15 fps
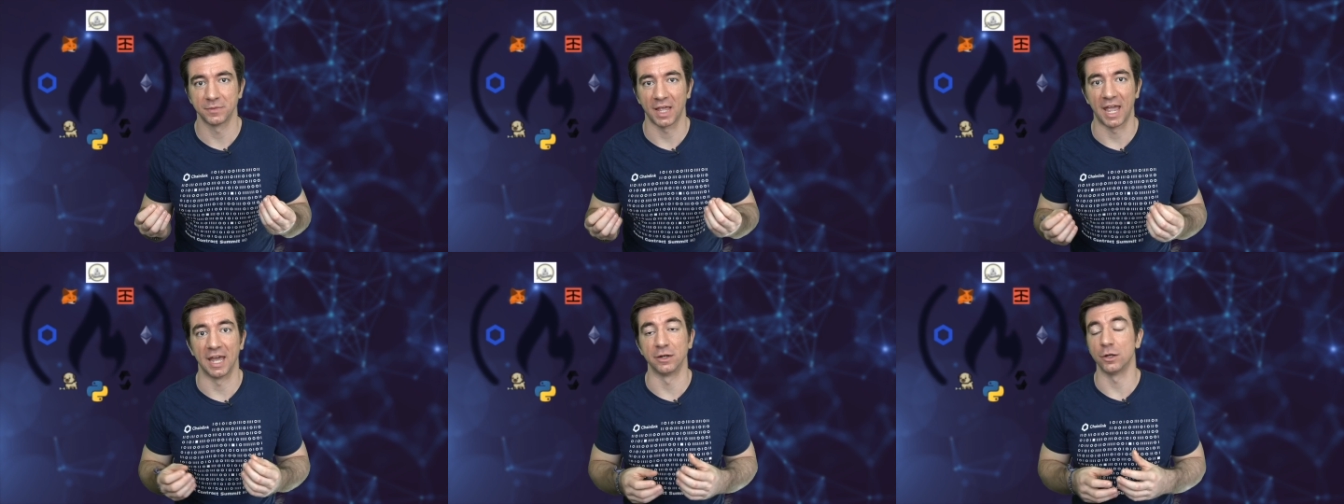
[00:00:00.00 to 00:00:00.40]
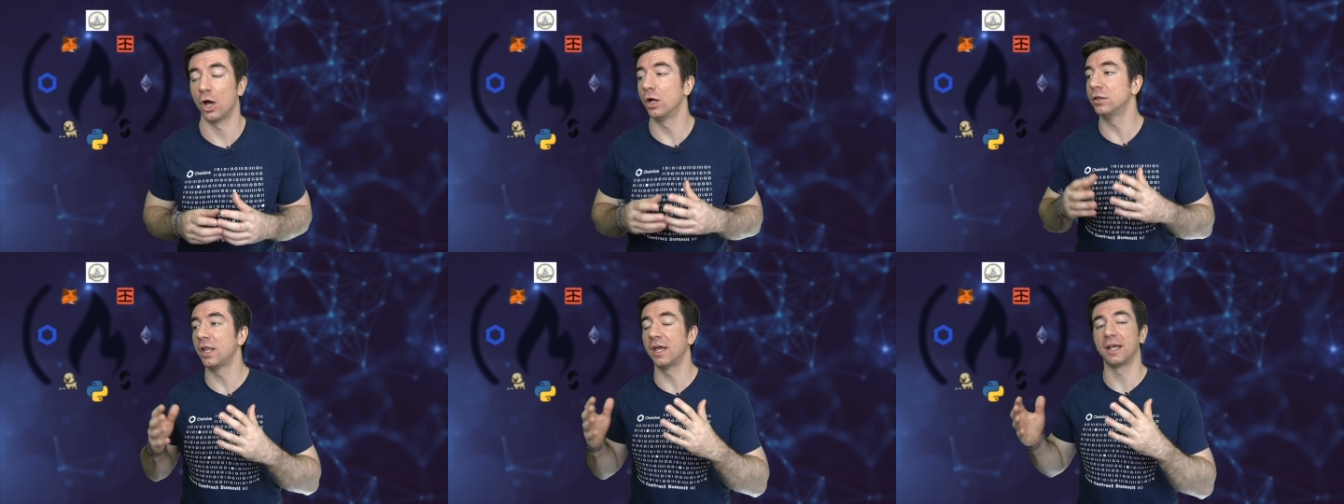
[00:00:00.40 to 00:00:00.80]
And
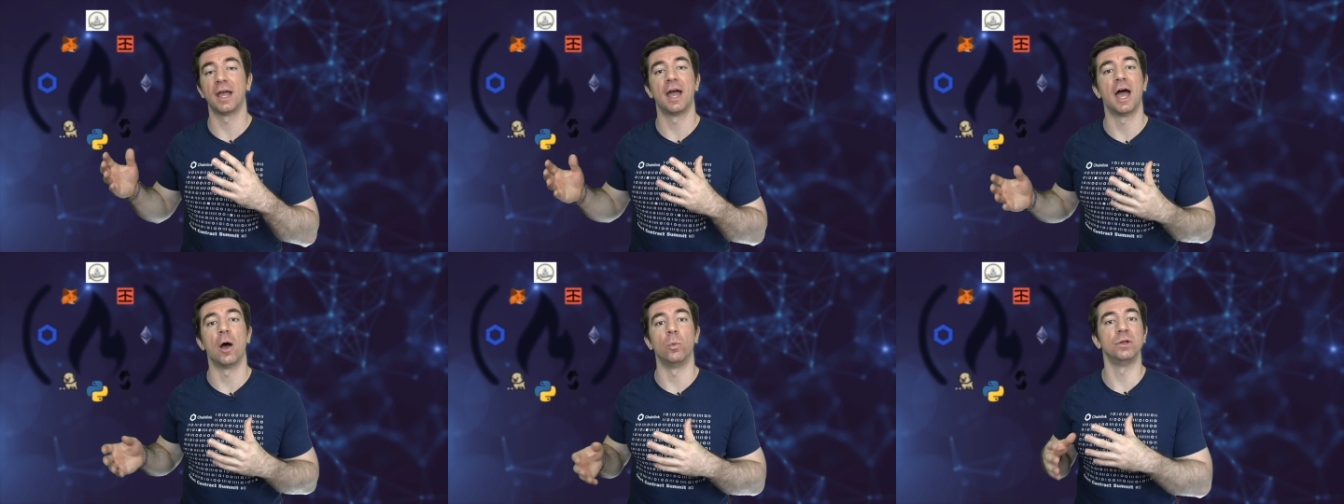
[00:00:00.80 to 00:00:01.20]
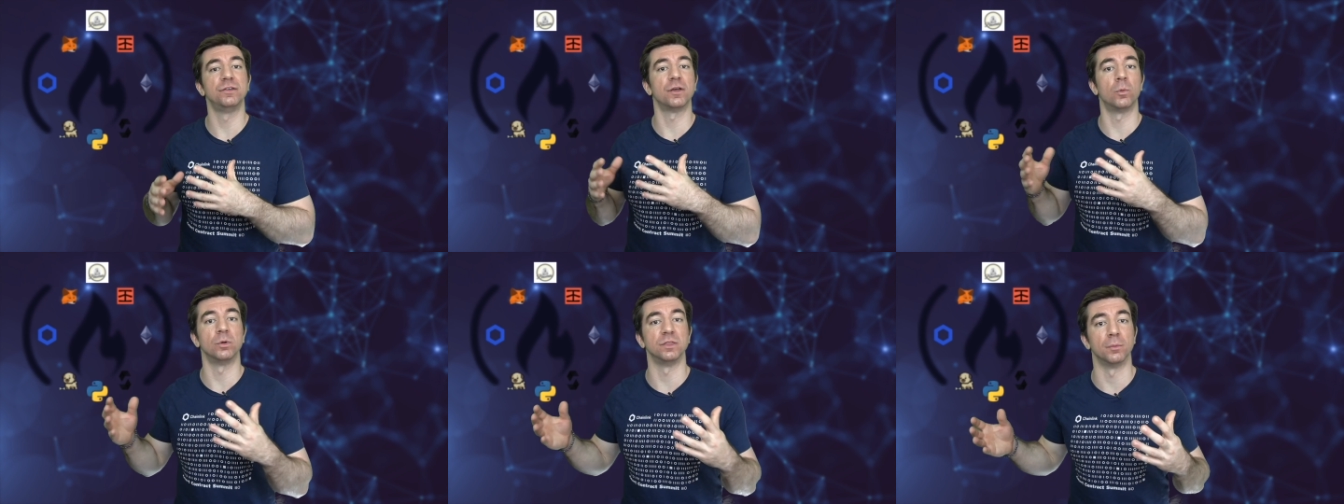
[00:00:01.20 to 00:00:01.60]
unlike how we saw
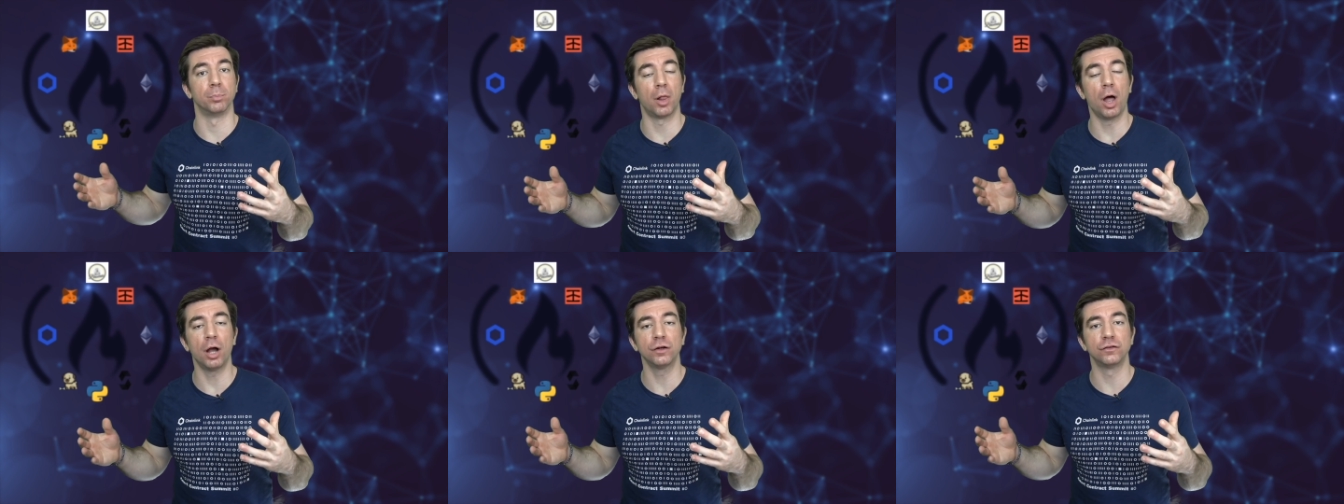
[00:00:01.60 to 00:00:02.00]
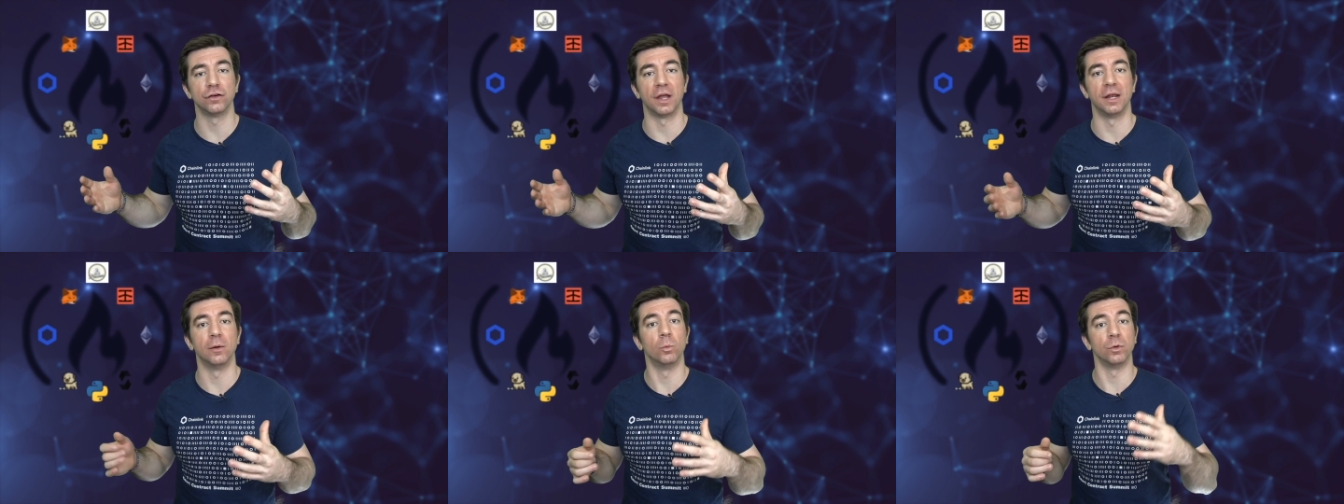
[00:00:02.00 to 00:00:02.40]
with the
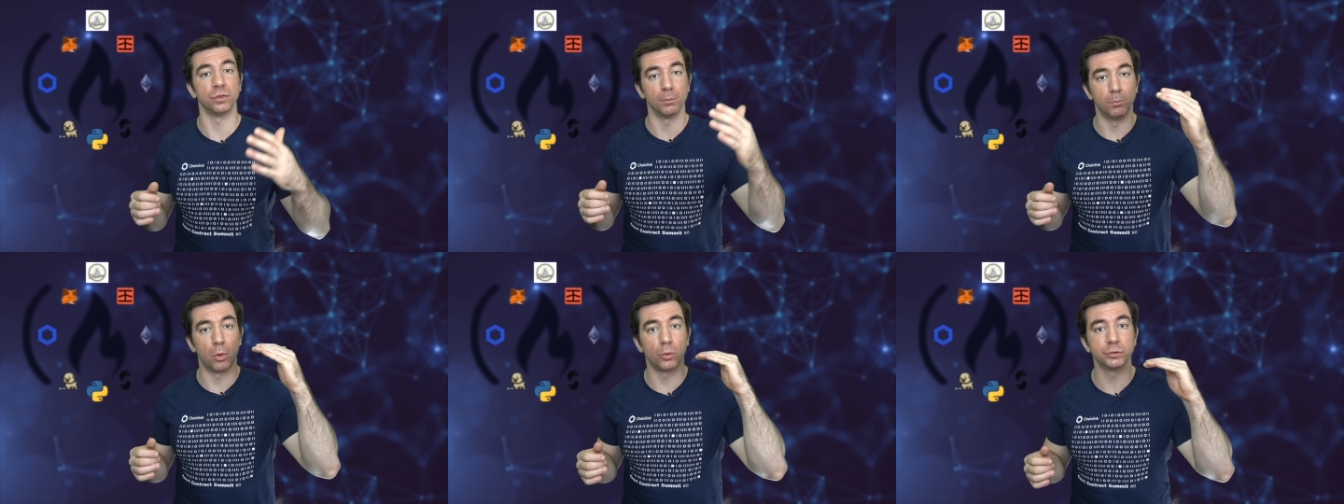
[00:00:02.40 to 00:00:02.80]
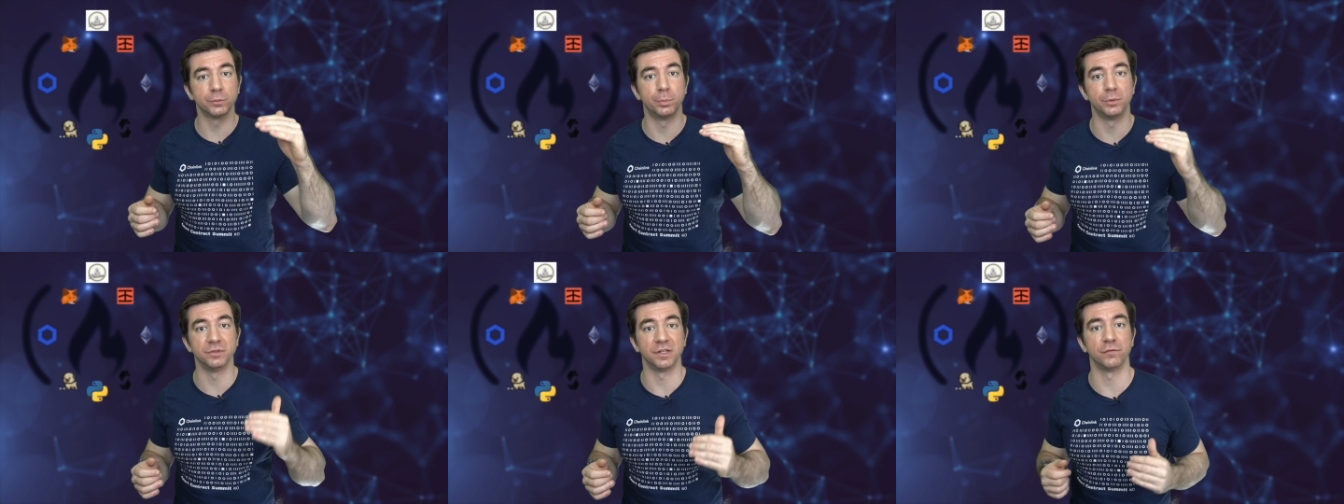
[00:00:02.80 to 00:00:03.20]
blockchain with
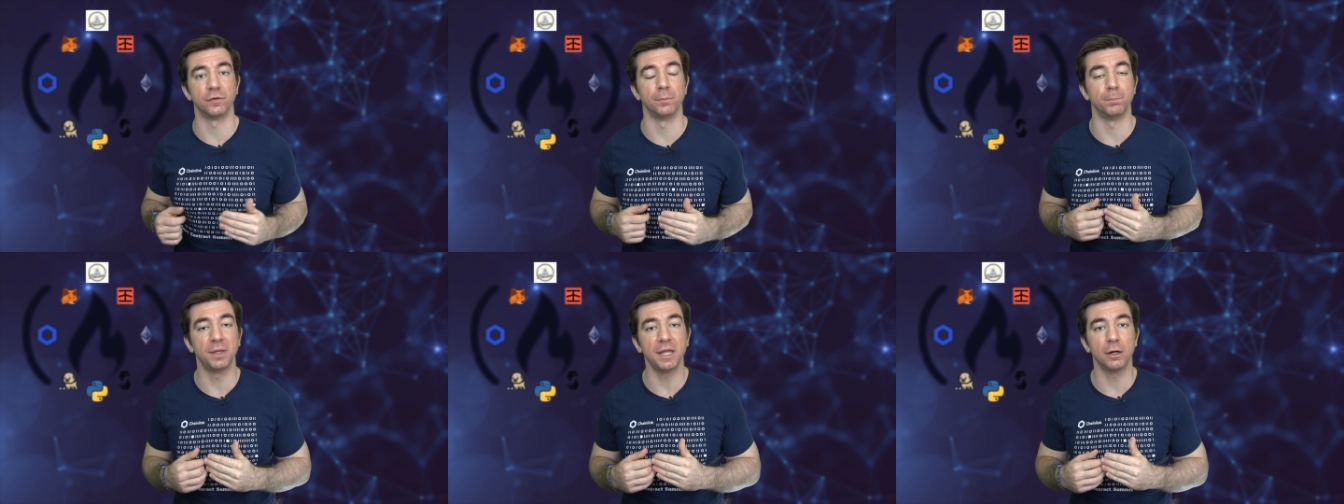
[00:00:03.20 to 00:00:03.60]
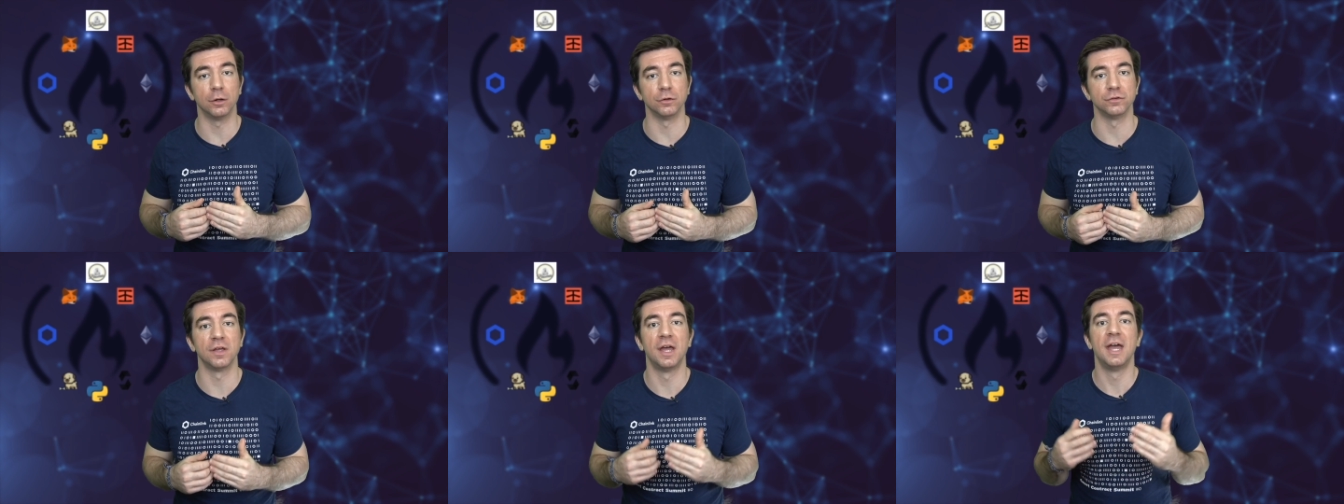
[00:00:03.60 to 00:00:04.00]
multiple different peers,